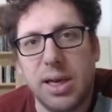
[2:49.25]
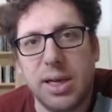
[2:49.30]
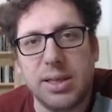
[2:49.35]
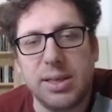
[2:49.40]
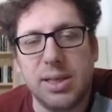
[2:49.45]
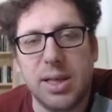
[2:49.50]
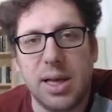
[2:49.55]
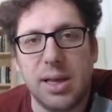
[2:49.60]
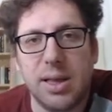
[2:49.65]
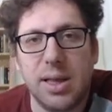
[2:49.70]

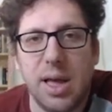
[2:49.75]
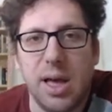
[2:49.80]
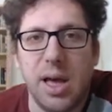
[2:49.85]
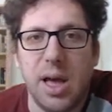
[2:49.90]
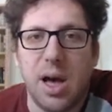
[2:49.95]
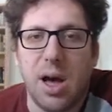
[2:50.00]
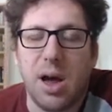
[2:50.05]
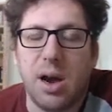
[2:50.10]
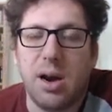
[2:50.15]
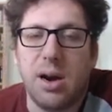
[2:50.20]
is that
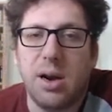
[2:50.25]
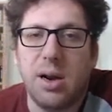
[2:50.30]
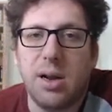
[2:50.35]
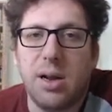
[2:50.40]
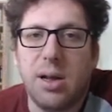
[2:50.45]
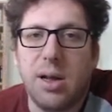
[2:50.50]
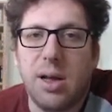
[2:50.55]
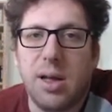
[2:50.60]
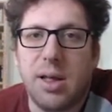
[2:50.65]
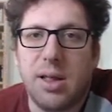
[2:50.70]

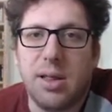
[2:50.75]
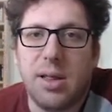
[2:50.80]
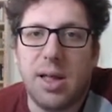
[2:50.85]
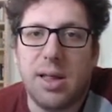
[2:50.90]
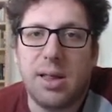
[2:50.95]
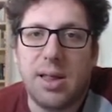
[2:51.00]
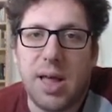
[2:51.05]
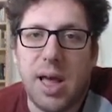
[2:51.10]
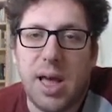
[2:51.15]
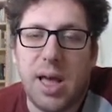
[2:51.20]

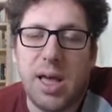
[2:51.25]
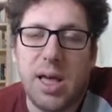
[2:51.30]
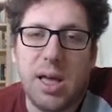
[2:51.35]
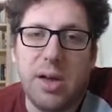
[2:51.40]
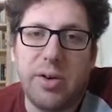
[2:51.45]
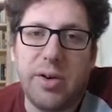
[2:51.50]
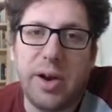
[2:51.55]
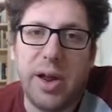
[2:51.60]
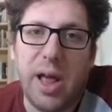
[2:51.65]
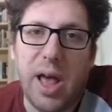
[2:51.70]
they
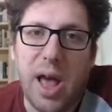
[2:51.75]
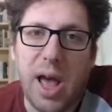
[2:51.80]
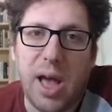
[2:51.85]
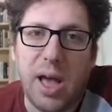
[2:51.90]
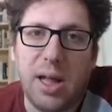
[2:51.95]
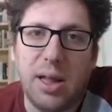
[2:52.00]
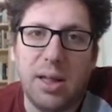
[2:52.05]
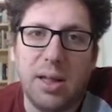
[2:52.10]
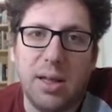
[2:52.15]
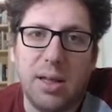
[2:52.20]

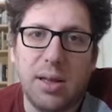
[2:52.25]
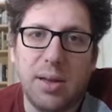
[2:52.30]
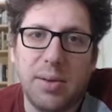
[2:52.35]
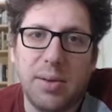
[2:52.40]
create